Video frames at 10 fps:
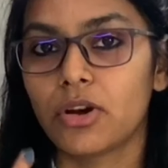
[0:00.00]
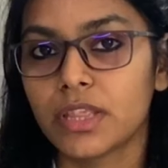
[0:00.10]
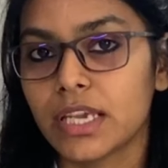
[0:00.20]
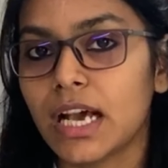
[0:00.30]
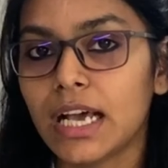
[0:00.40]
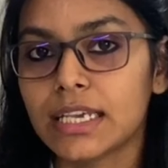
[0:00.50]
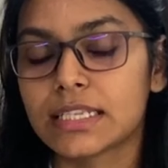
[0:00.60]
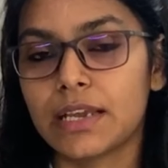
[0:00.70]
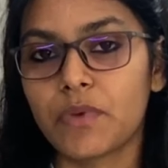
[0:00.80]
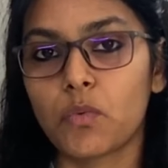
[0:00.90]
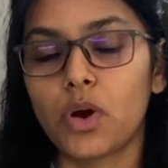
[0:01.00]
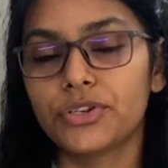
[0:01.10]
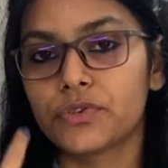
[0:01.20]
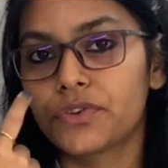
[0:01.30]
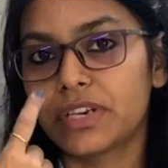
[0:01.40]
on the eyes and we
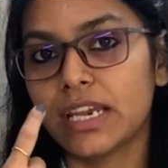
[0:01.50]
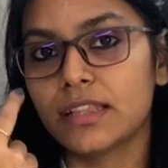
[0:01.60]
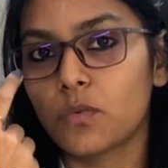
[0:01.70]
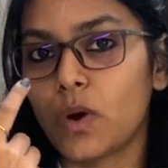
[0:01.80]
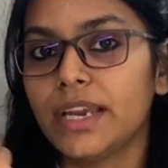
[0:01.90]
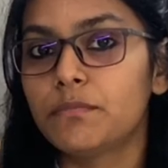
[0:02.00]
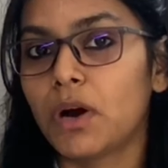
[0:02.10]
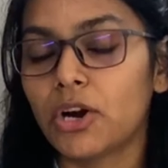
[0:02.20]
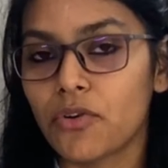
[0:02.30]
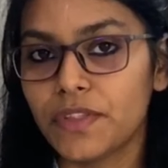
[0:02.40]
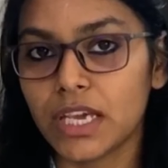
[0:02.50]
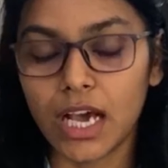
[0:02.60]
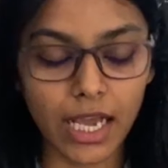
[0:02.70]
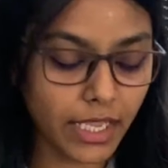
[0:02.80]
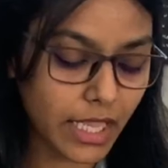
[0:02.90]
want to create the white part of the
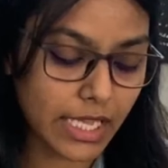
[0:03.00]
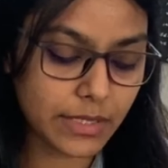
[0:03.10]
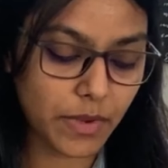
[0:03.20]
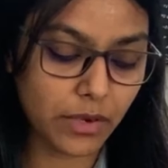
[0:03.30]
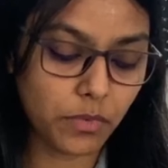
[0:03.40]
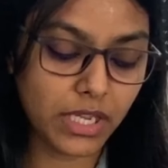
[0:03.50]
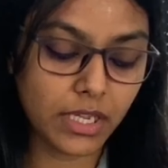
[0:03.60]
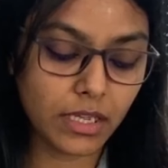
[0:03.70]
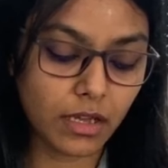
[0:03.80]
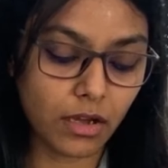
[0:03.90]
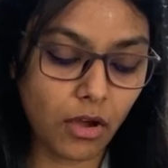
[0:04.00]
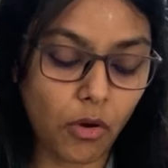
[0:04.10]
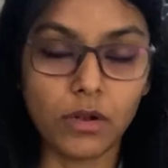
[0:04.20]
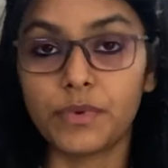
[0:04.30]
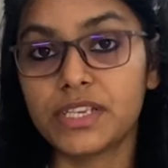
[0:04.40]
eye, that's when we
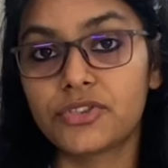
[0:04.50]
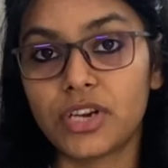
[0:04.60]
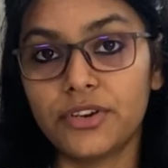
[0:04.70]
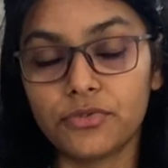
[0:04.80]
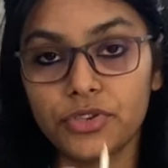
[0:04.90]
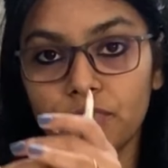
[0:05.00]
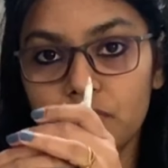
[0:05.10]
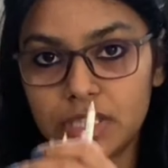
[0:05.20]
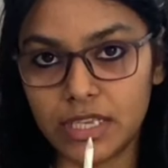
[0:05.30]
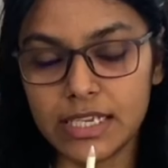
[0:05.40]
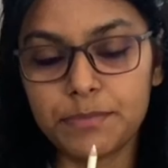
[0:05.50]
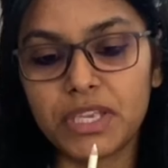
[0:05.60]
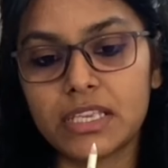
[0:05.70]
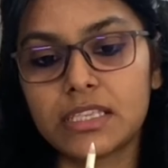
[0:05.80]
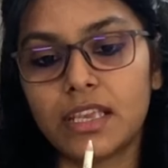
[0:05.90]
always try to use this
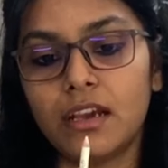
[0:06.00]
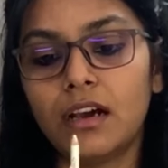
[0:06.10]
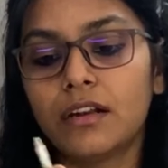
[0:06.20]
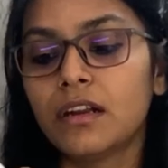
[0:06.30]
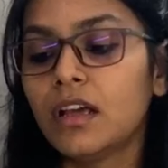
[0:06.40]
because they are